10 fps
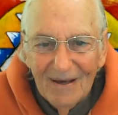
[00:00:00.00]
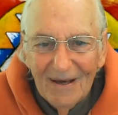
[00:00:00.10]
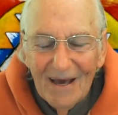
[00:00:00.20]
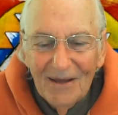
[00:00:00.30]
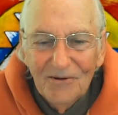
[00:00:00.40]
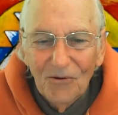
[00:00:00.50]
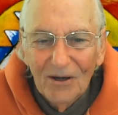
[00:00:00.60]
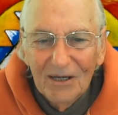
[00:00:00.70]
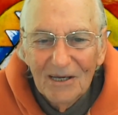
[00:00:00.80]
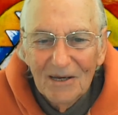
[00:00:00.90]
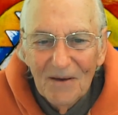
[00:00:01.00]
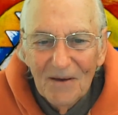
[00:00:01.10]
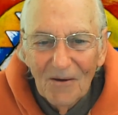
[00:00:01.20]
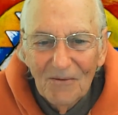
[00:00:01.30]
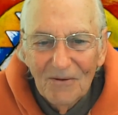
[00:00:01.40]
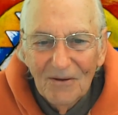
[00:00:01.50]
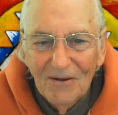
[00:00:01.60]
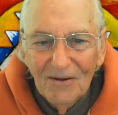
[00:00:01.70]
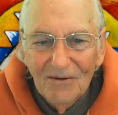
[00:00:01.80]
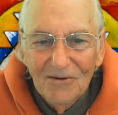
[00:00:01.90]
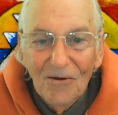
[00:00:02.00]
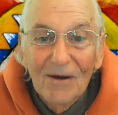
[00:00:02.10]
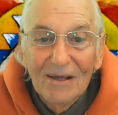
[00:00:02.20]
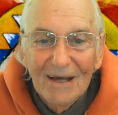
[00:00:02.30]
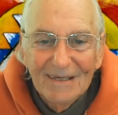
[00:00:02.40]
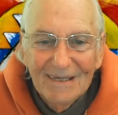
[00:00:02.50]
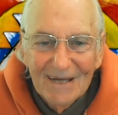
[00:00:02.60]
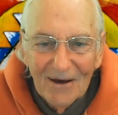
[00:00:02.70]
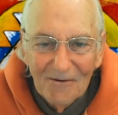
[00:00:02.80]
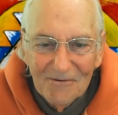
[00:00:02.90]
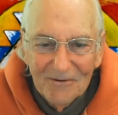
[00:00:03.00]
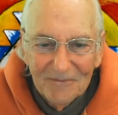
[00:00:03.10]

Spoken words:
and talking about knowing thyself